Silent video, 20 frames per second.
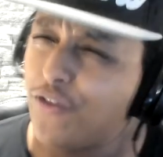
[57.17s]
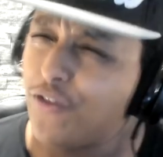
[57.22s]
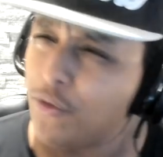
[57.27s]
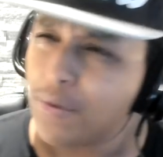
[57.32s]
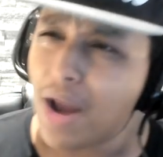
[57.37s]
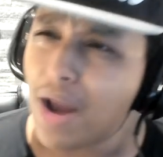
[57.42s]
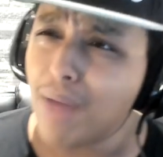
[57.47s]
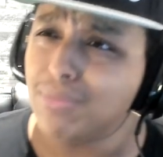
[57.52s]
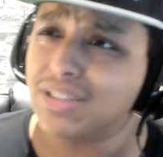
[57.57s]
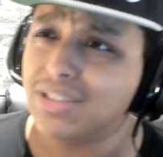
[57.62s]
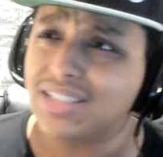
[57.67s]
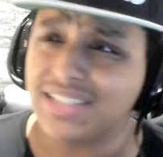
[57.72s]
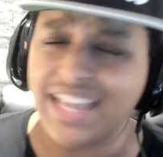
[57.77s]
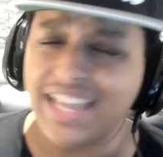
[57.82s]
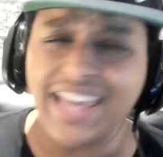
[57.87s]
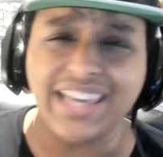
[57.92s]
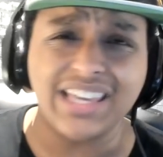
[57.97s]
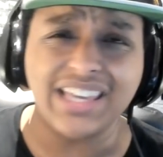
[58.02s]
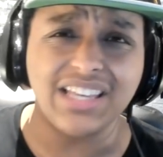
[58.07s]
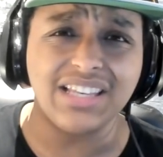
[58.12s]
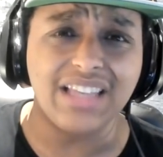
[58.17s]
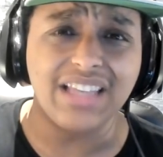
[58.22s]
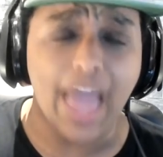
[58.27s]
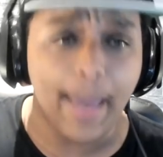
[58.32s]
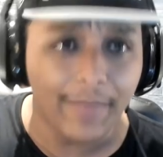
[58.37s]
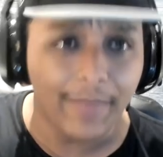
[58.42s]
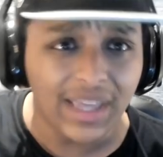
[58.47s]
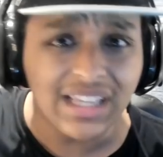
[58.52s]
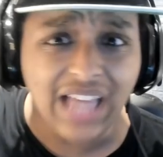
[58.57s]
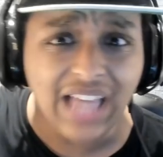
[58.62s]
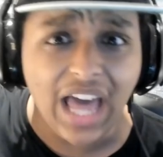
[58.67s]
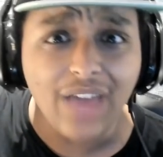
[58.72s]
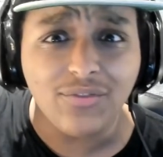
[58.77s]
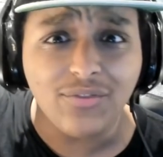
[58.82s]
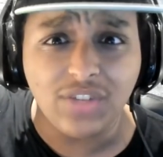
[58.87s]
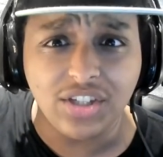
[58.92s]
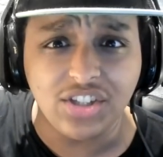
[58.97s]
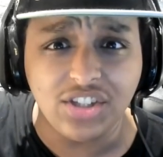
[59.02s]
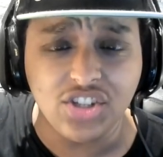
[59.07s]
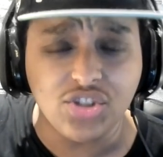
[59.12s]
If I'm not mistaken, NBA
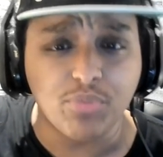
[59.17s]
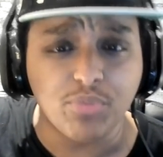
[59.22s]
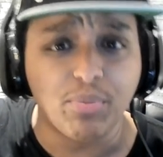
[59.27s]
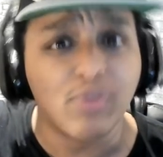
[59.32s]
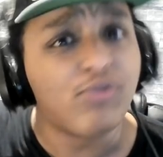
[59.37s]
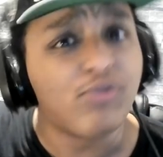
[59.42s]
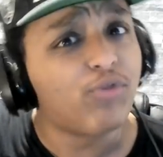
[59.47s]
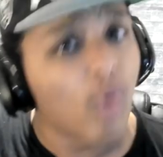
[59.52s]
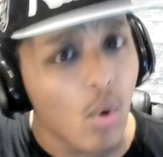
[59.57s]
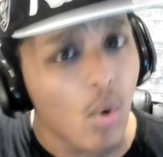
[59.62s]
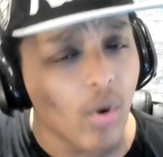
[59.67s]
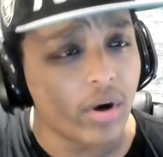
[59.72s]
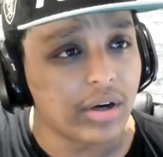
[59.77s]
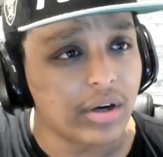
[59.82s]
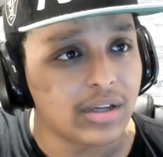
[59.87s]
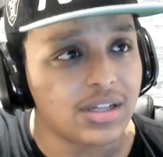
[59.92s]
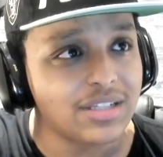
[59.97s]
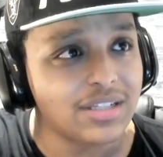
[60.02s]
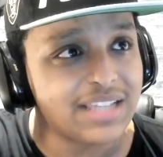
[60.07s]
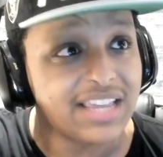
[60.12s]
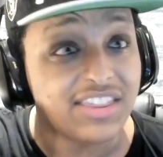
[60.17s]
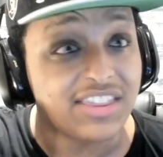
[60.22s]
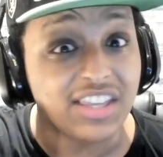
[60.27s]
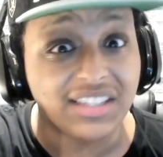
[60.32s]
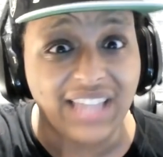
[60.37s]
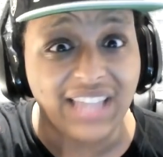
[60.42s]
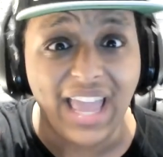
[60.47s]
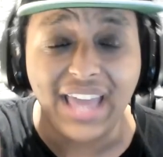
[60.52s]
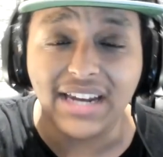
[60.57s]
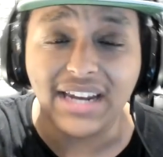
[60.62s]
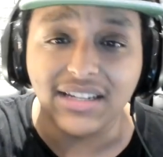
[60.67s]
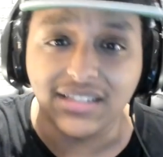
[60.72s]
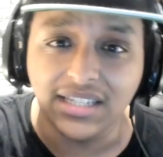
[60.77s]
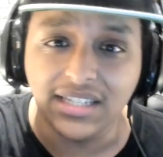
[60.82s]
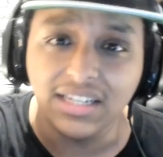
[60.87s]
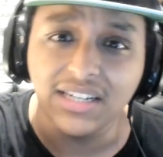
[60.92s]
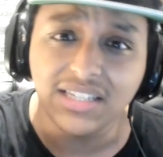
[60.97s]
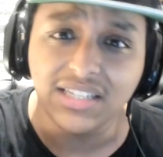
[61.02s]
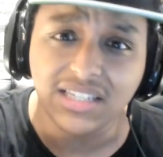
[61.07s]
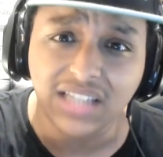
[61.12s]
Live did this before because I think they had
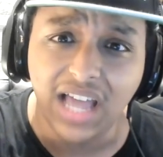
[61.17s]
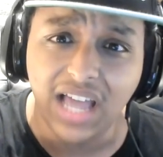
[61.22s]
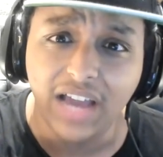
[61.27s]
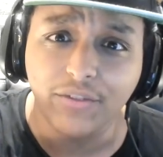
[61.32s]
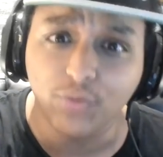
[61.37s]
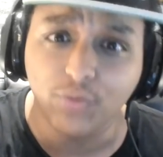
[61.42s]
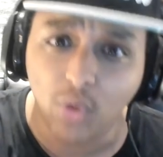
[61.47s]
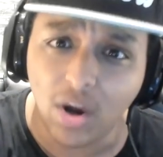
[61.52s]
Adidas Live